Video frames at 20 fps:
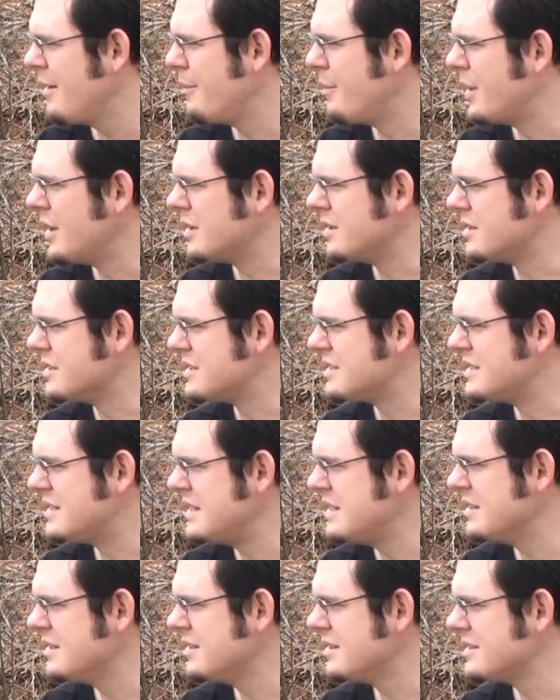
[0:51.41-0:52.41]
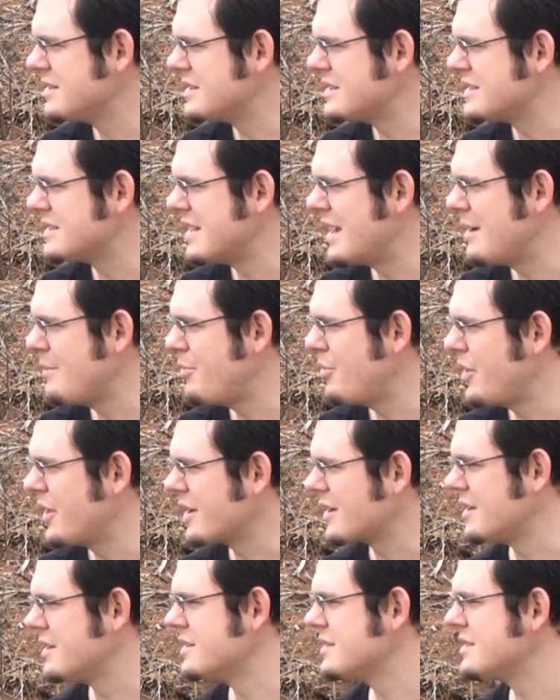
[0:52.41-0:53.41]
but the steel is the same
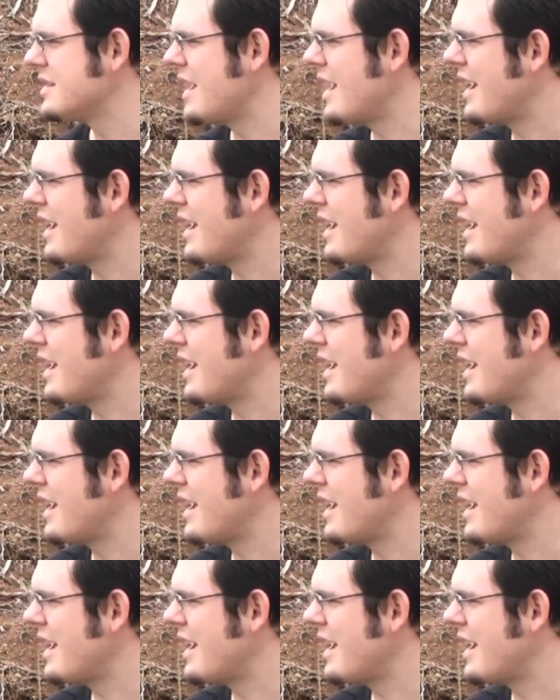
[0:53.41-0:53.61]
thickness,